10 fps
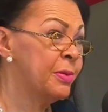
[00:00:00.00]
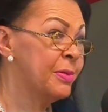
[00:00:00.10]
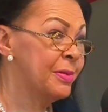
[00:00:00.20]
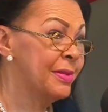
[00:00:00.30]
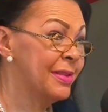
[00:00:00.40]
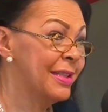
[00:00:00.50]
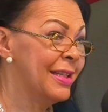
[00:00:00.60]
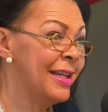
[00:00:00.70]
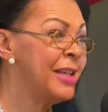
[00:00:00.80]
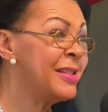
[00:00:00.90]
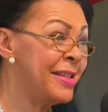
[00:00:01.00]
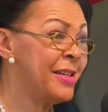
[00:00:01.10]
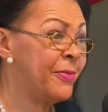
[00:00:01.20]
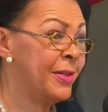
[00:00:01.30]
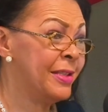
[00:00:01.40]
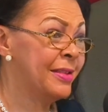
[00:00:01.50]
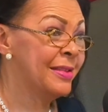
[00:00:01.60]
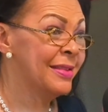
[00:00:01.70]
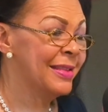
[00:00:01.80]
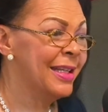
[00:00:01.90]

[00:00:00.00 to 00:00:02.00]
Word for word: Mm is mm different mm-hmm.